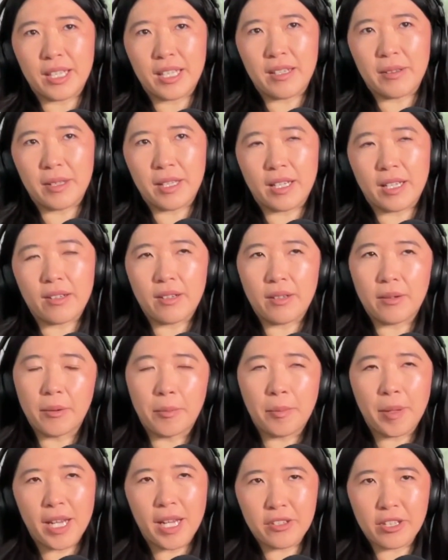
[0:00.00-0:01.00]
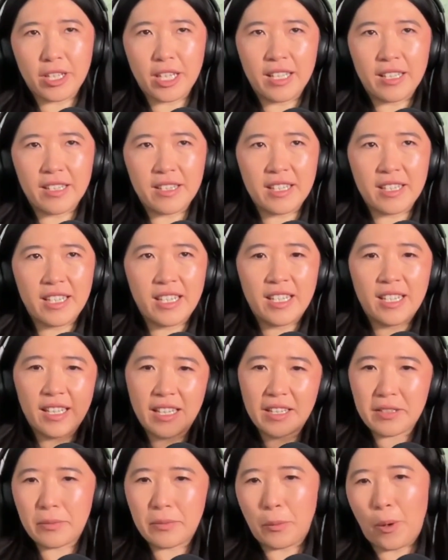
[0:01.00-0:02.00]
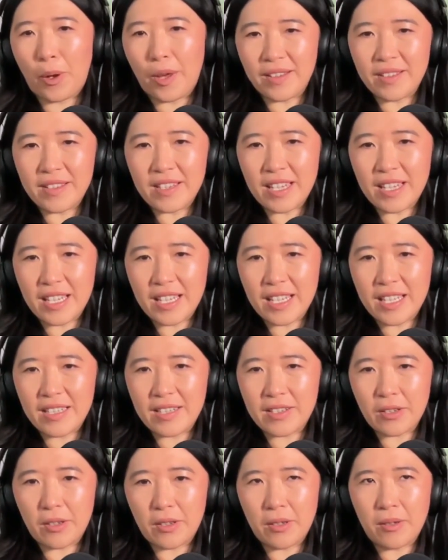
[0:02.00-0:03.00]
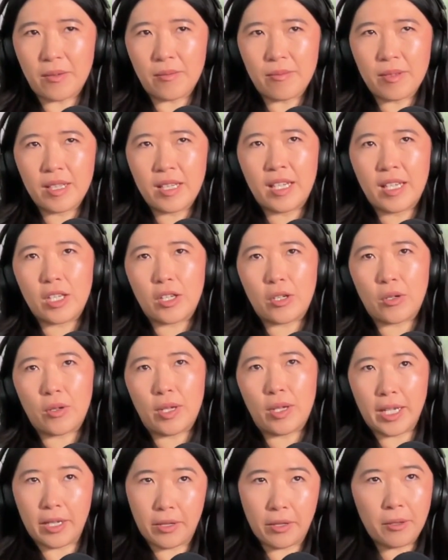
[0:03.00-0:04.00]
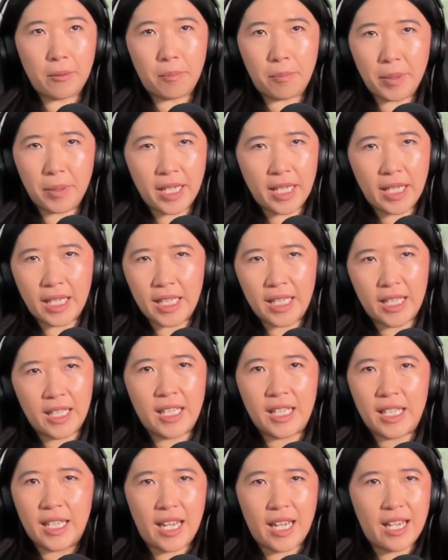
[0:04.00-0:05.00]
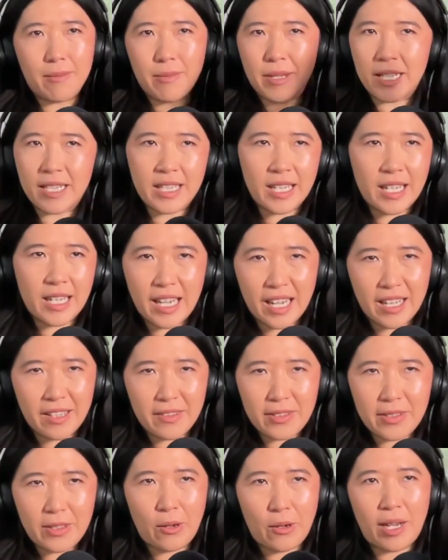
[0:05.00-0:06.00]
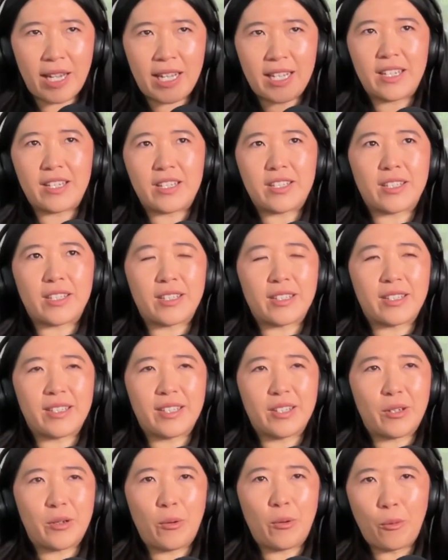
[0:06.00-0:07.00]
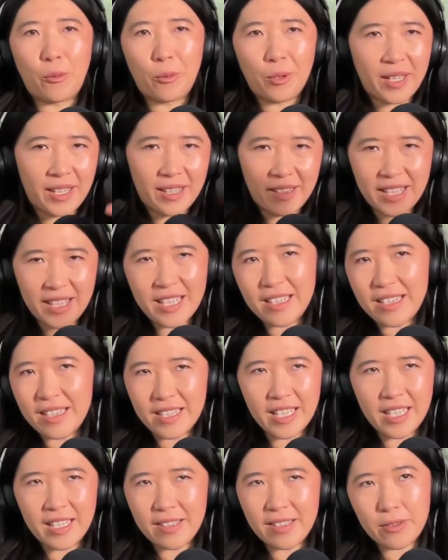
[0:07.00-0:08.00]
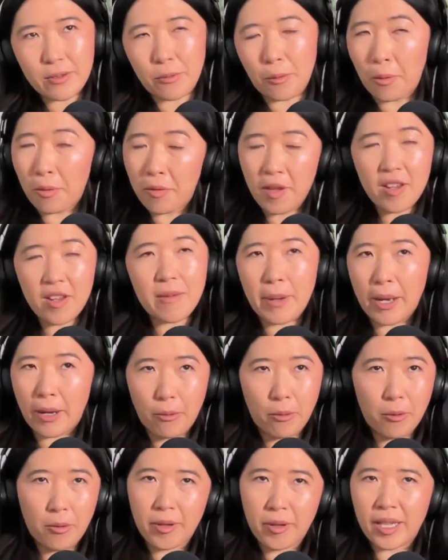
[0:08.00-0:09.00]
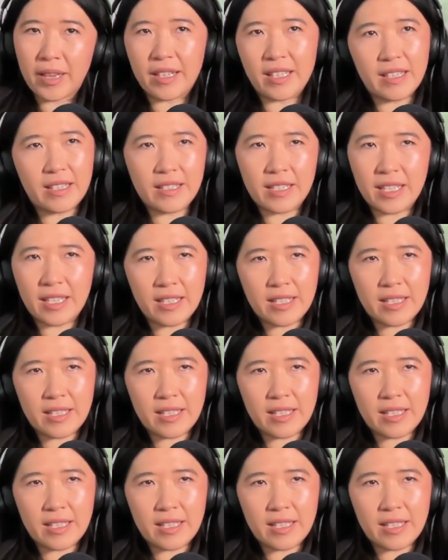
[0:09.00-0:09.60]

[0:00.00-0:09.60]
You're like, oh, well, patient has X, Y, and Z, so it could be ABC, and so I need to order these tests or think about ordering these tests